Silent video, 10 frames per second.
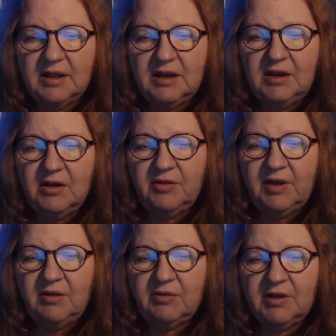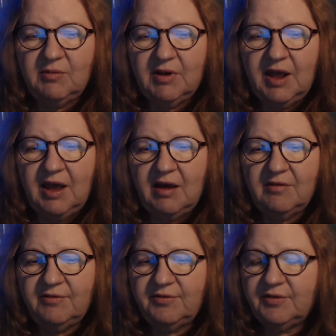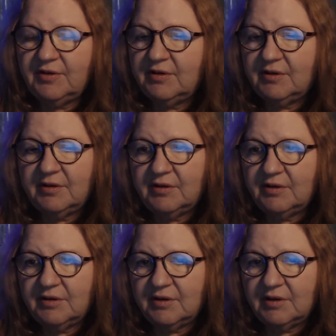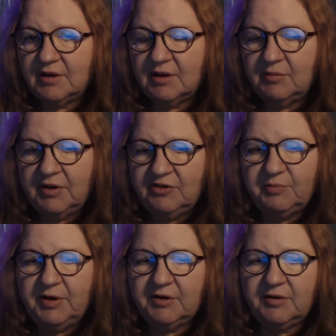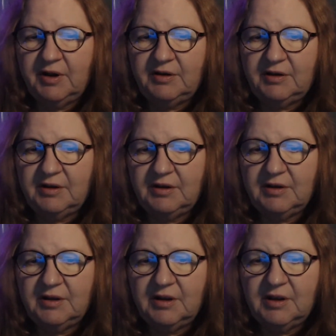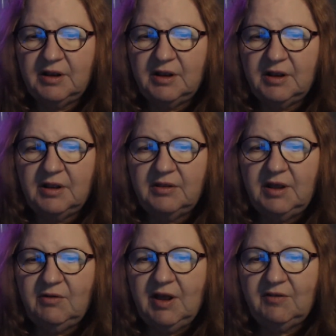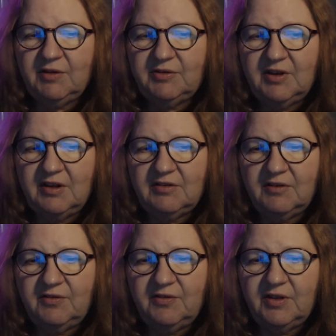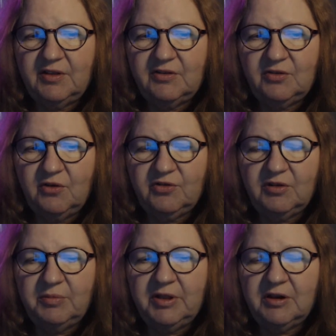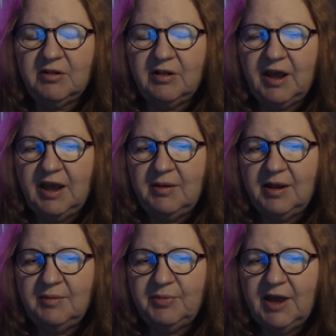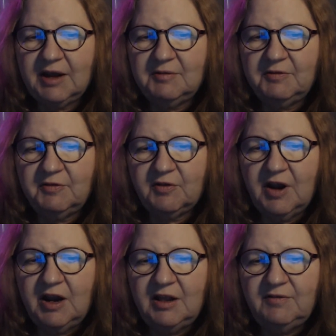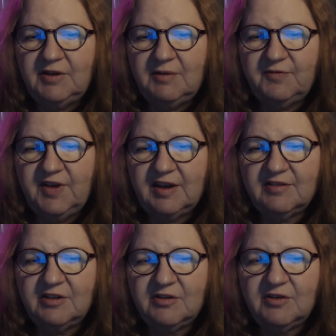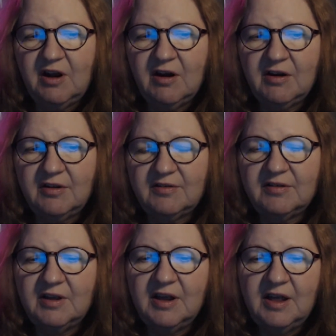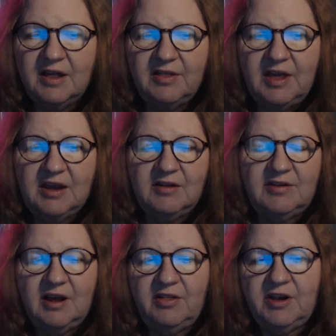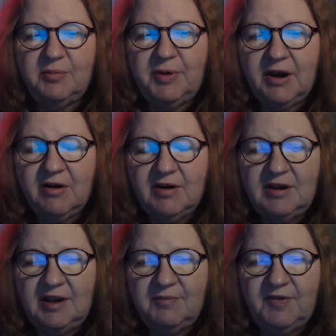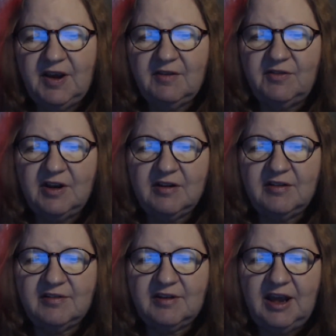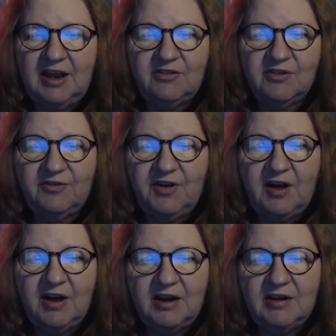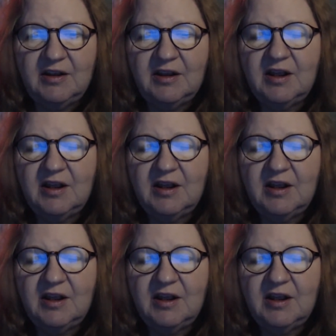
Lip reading: They would have a much better idea. They would have a sense of the social and political impact of a variety of deepfakes and their targets. They could tell that a parody deepfake of Nicolas Cage are fine